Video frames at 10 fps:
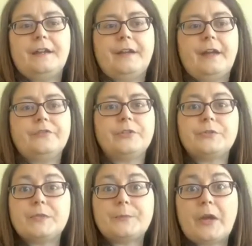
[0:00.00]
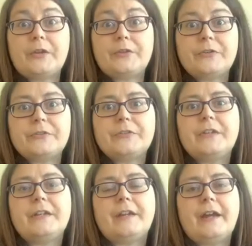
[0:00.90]
first responders
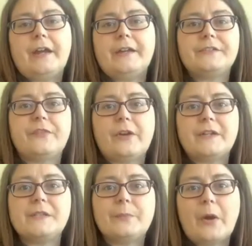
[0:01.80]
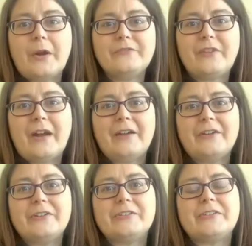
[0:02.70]
as far as barn
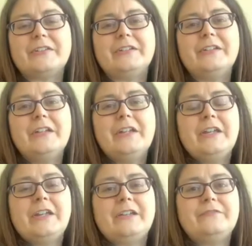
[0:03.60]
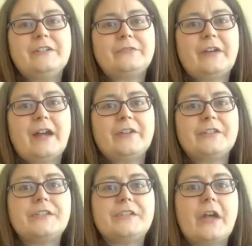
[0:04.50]
fires and field fires.
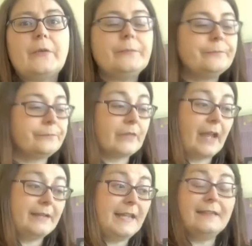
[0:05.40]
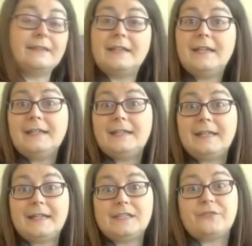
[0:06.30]
So, and Kinley getting
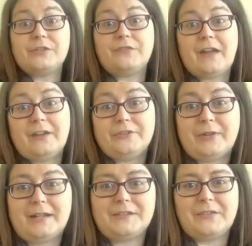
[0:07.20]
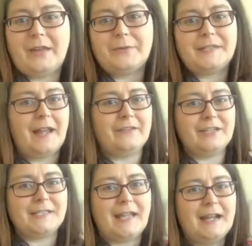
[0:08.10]
its first fire truck. So that was kind of
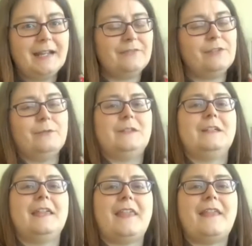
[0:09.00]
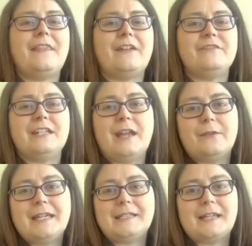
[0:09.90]
exciting. If you want to look at that video
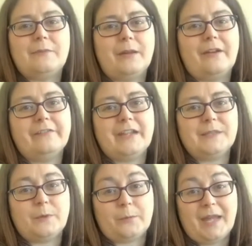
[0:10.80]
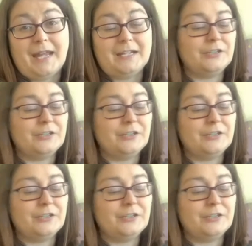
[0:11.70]
is up on our Facebook page.